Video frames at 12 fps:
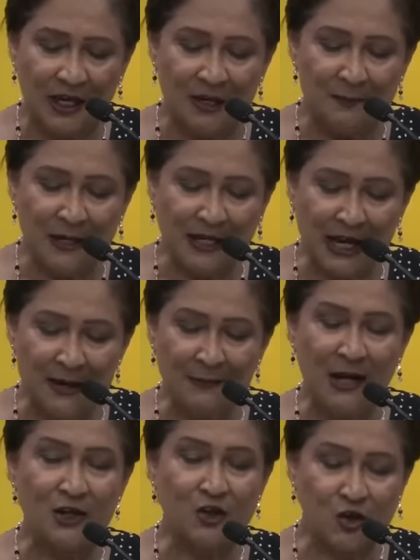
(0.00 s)
it
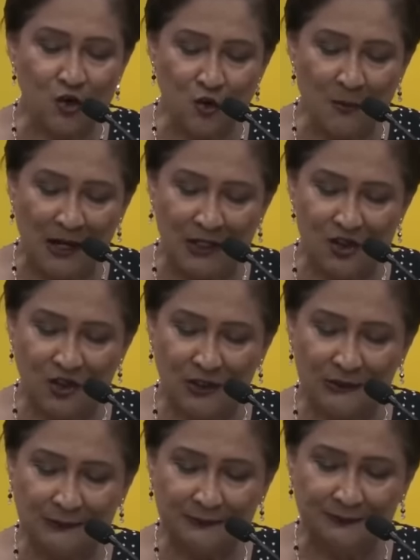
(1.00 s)
became a true
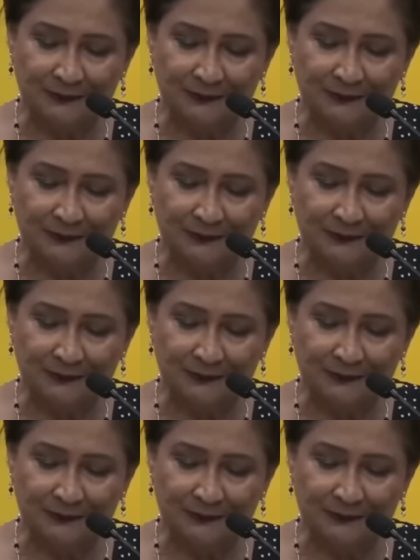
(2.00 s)
marginal.